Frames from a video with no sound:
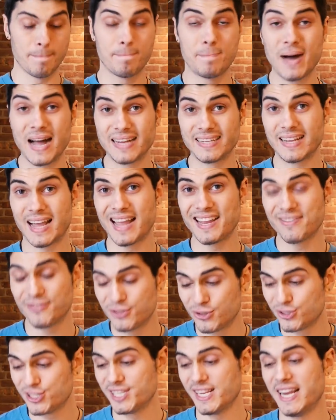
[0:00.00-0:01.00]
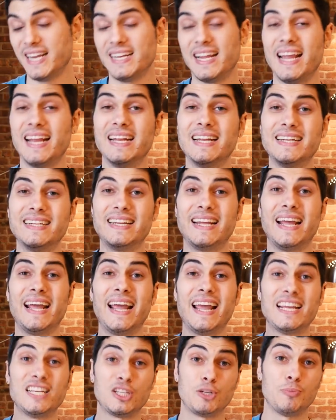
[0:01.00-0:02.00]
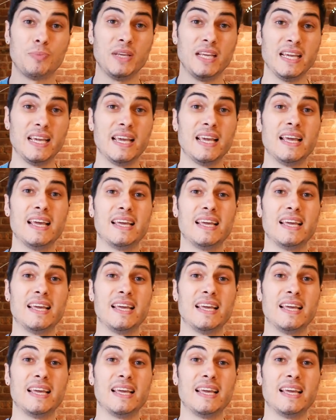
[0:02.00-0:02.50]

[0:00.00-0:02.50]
But I have to say that in the H P